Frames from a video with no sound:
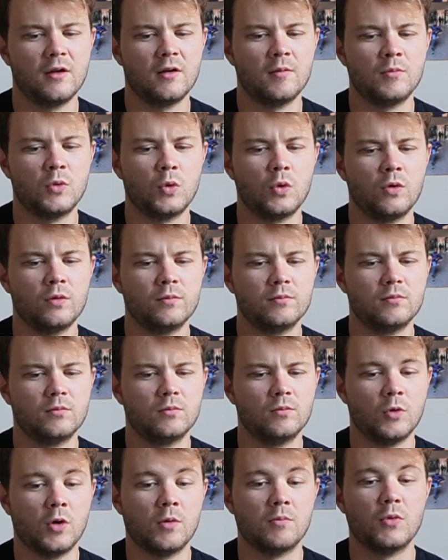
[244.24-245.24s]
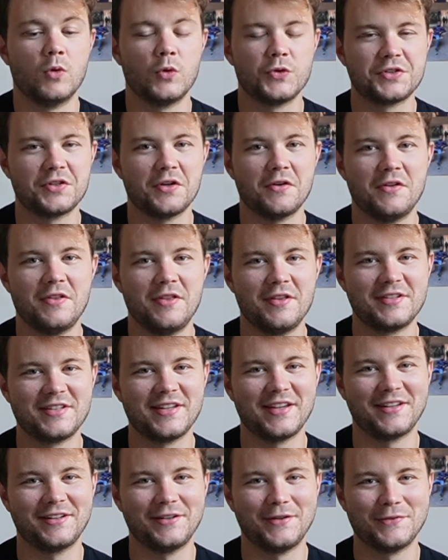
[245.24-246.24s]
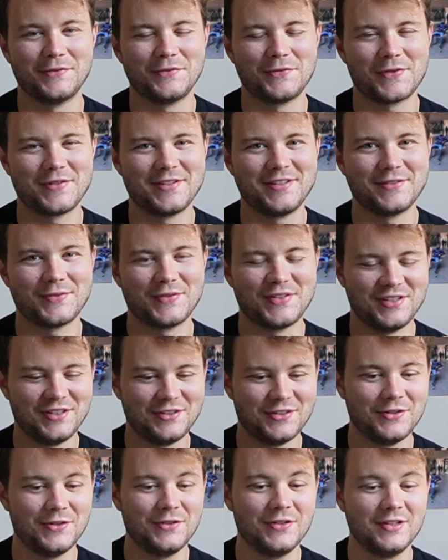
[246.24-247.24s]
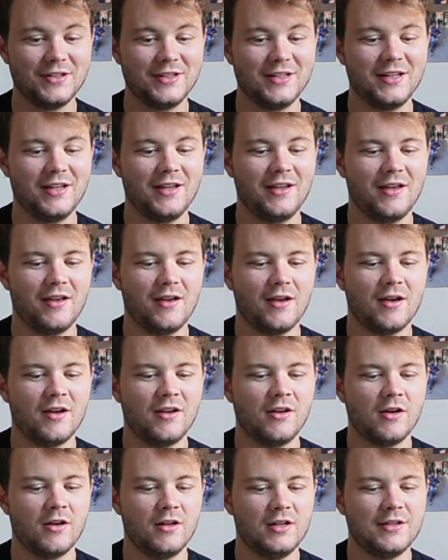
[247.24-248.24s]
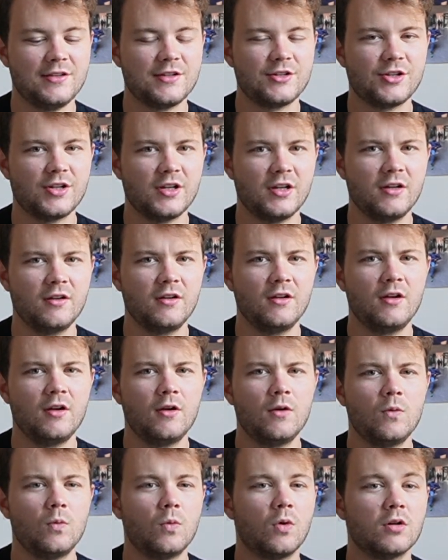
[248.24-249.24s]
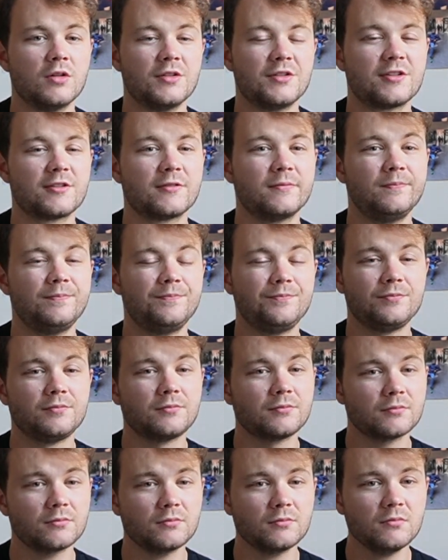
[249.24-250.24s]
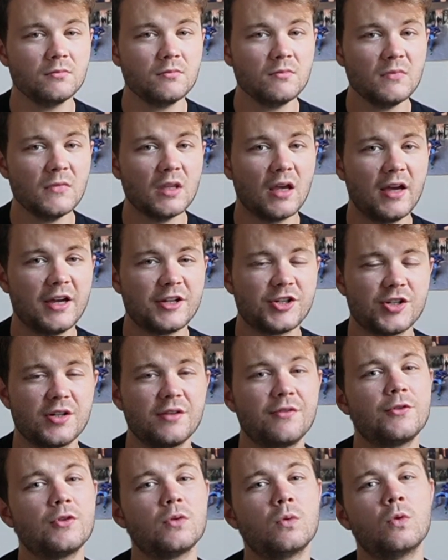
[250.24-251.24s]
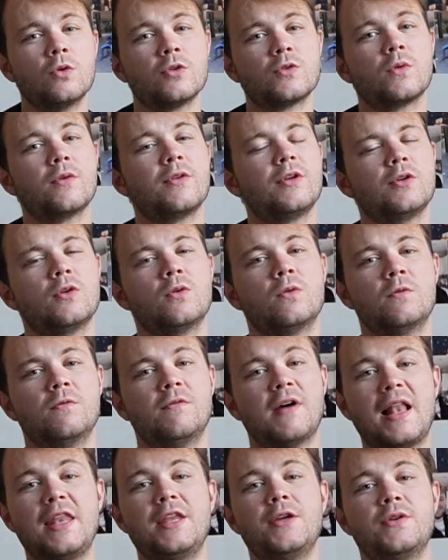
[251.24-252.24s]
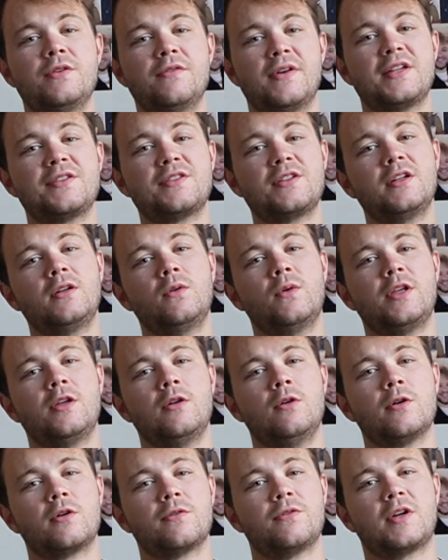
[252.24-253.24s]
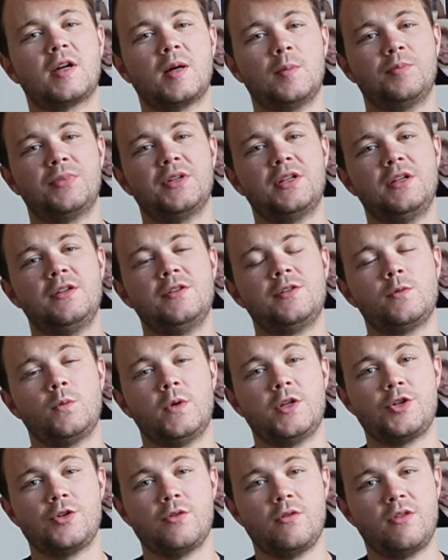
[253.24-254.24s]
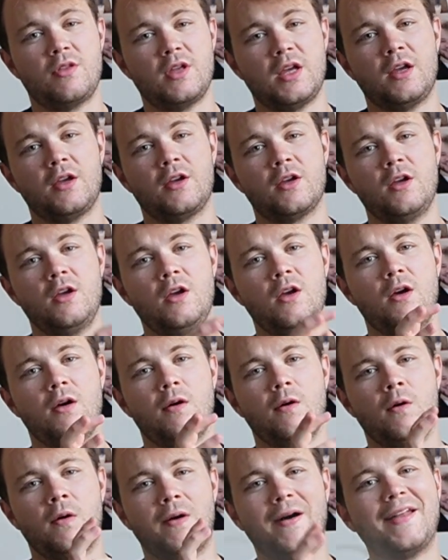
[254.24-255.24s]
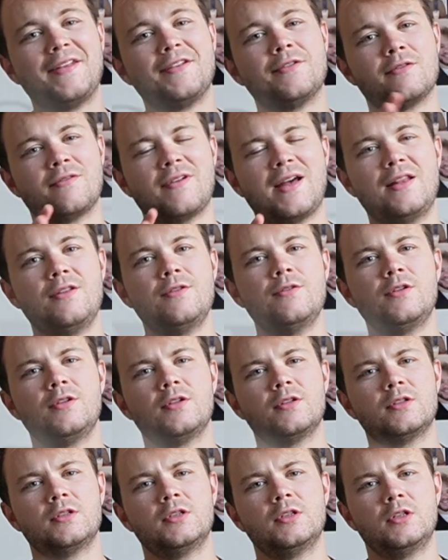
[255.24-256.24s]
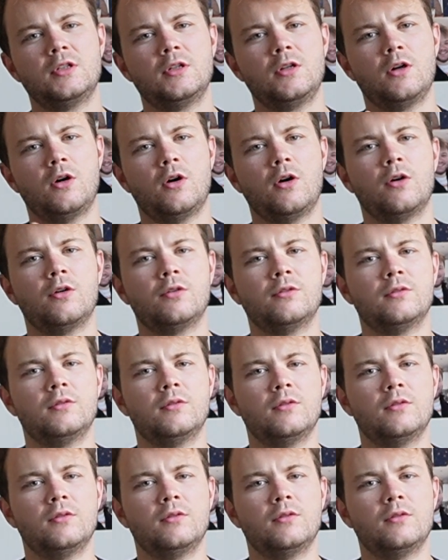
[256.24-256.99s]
more so in the second half of 2022 and early this year, was a shift towards what we call value investing, where you look for companies which you think are undervalued on